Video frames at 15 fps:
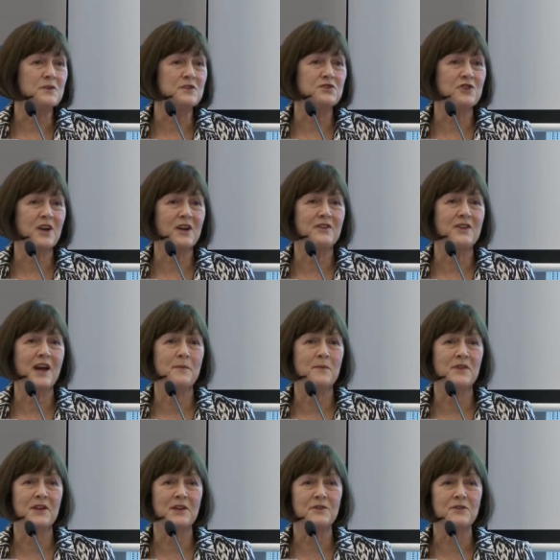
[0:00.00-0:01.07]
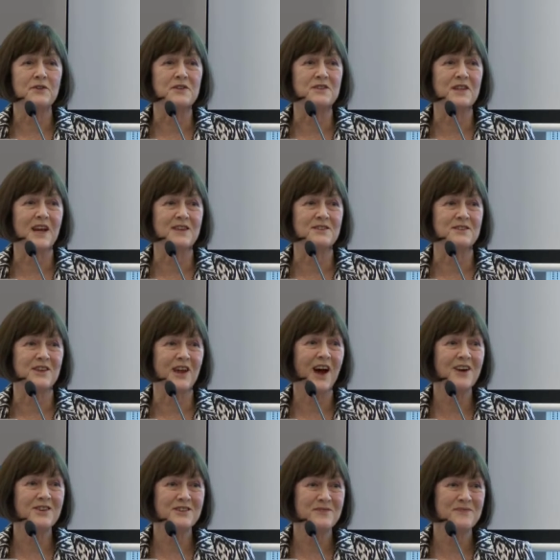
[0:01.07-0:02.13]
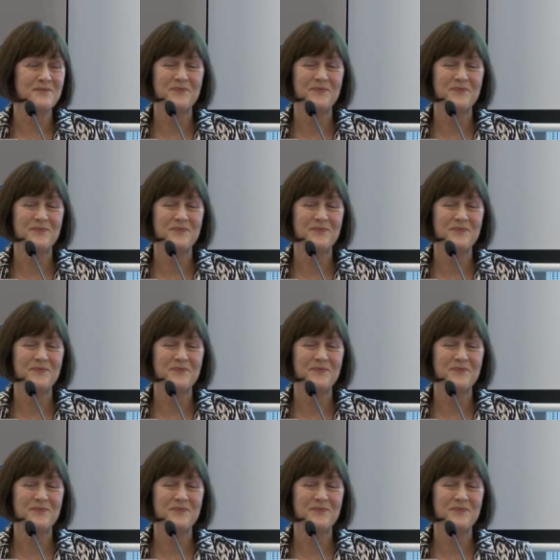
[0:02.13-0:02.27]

was struck down with an illness last night